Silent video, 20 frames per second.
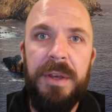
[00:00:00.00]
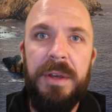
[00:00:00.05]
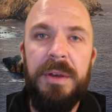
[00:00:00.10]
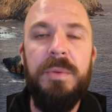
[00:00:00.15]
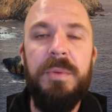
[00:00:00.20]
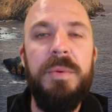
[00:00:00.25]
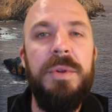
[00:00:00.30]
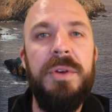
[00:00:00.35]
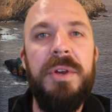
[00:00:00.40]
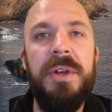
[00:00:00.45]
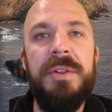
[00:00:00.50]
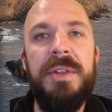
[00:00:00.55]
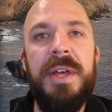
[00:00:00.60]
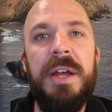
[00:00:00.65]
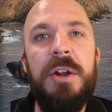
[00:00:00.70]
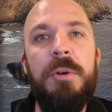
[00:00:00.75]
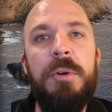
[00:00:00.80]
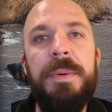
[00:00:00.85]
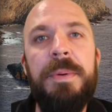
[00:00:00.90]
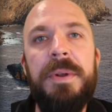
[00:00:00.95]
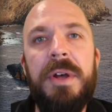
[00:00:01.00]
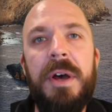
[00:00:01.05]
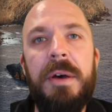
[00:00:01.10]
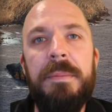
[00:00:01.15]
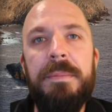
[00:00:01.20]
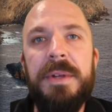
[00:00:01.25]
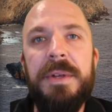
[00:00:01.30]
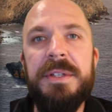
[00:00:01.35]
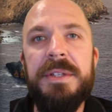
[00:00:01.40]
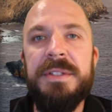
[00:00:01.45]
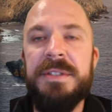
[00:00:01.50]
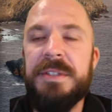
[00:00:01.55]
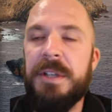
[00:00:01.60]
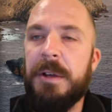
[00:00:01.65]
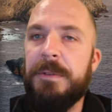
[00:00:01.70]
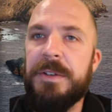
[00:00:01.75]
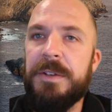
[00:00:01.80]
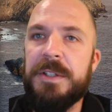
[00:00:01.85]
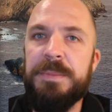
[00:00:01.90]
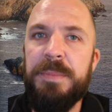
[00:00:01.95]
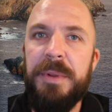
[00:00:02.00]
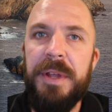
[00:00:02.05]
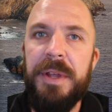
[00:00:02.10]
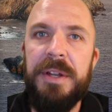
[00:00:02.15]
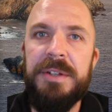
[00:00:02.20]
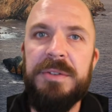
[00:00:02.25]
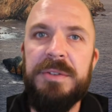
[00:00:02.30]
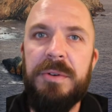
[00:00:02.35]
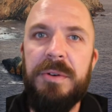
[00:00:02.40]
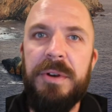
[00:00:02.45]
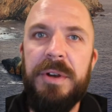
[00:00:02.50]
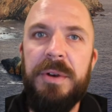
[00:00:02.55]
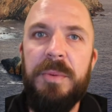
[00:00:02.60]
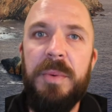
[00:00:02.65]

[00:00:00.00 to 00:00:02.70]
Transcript: When you get that opened up, it's self-explanatory.